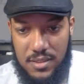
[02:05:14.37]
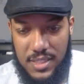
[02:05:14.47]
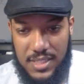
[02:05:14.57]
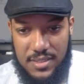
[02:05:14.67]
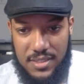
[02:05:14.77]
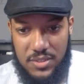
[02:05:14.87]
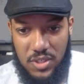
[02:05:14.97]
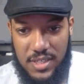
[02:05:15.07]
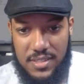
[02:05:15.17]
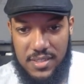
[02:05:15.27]
SD
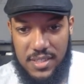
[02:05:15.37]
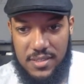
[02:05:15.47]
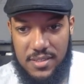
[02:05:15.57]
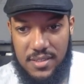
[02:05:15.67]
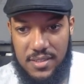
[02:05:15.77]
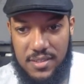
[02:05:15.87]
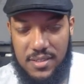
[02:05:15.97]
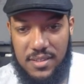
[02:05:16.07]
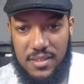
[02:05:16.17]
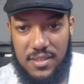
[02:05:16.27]
drawing set,
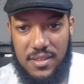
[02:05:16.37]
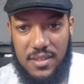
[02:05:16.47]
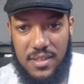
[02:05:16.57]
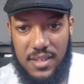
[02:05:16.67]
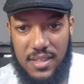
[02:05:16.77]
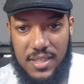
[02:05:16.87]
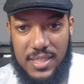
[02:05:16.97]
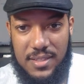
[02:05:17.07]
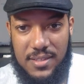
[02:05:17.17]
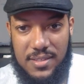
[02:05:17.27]

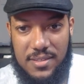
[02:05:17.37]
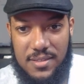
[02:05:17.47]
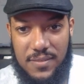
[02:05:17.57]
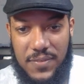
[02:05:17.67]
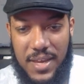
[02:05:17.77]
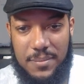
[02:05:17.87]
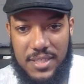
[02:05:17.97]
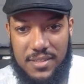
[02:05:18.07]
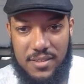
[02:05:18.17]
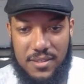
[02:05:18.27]
and this is a
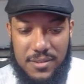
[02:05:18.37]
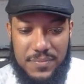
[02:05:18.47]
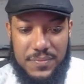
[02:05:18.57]
family, so